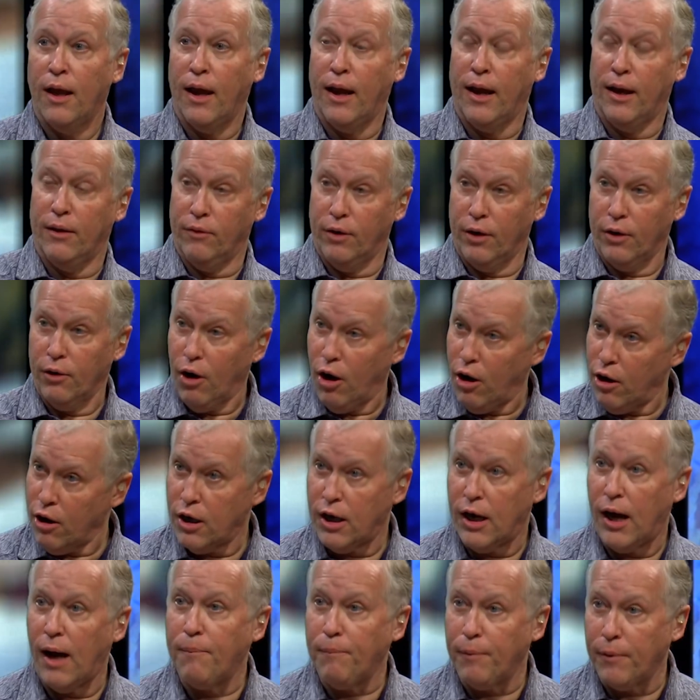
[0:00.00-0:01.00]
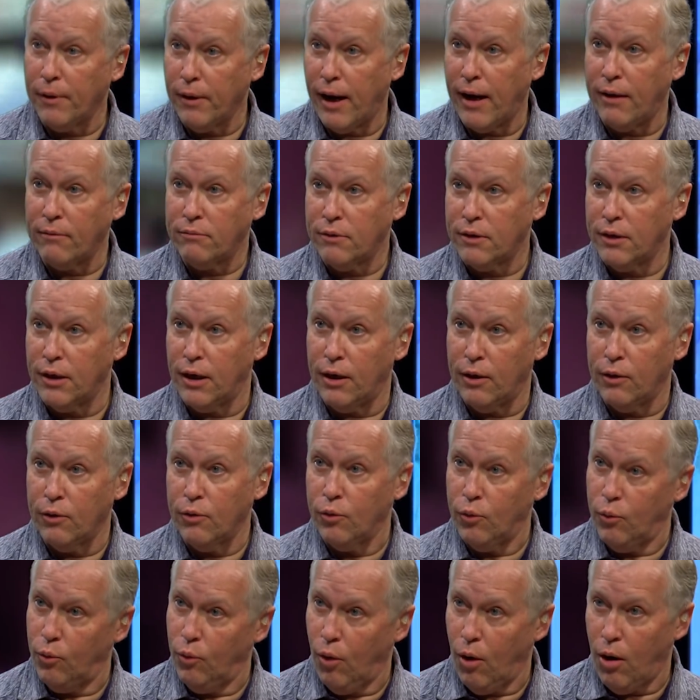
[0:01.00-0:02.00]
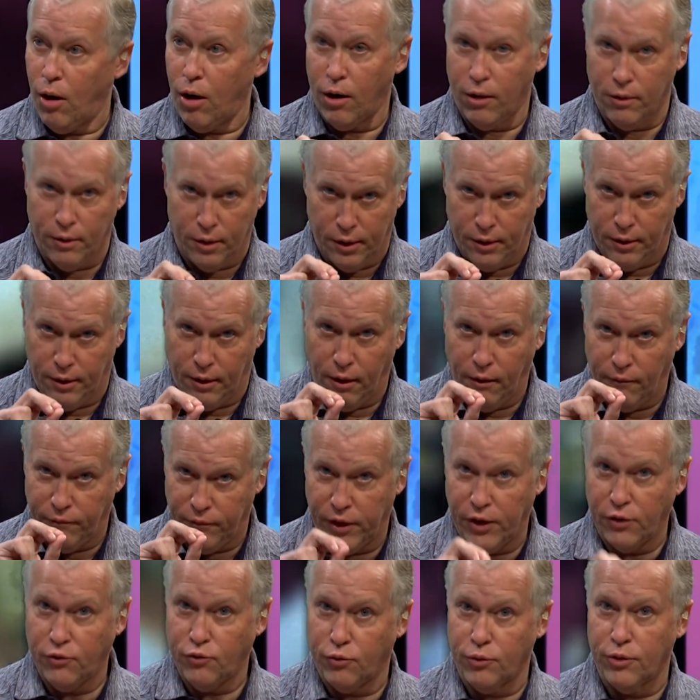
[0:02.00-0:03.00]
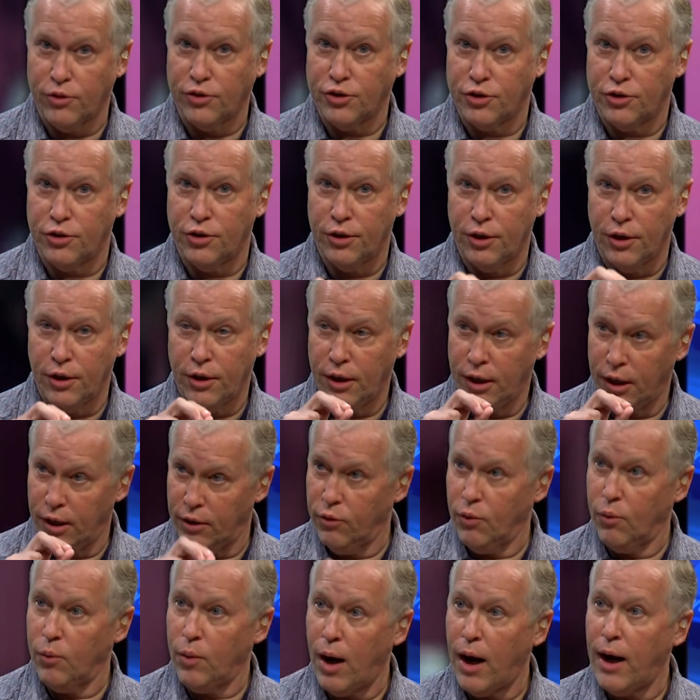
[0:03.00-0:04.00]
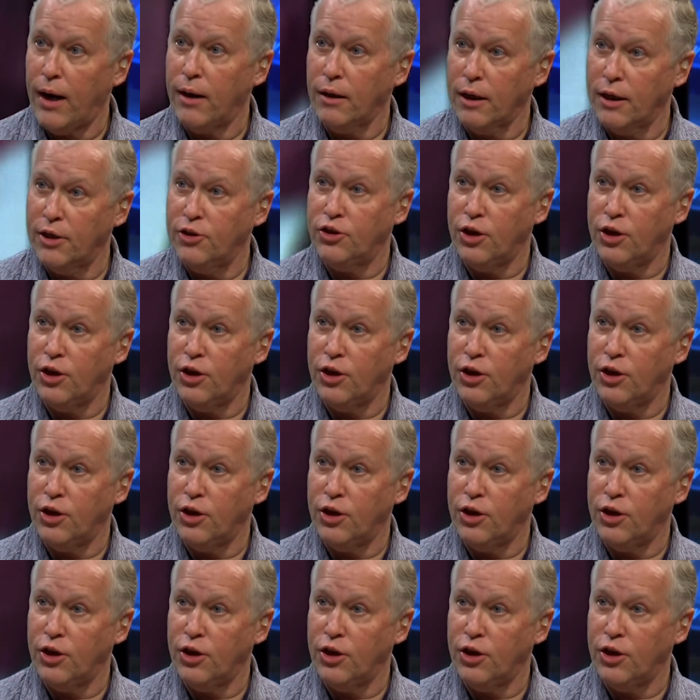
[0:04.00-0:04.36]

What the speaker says: And there are a couple out there who are of interest in the Riley